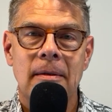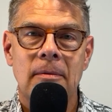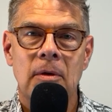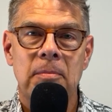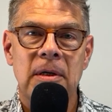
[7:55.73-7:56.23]

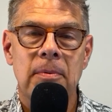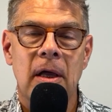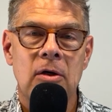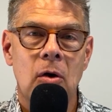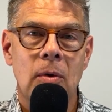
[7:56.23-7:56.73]
the people
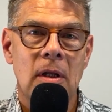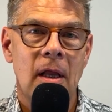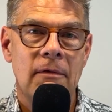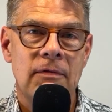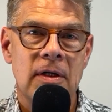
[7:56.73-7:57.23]
I know and
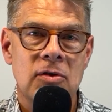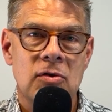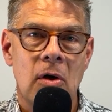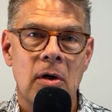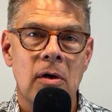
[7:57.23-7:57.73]
love get
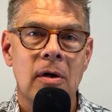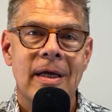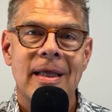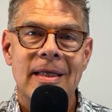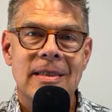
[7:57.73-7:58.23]
stronger.
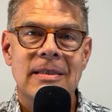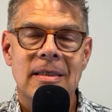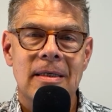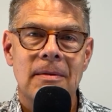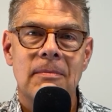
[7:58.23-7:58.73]
This
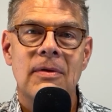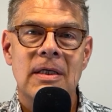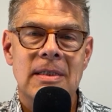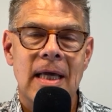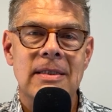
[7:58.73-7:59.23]

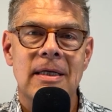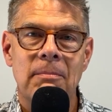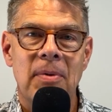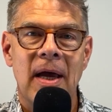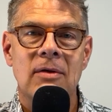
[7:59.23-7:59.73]
has an
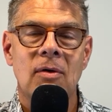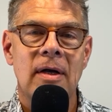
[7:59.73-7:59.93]
impact on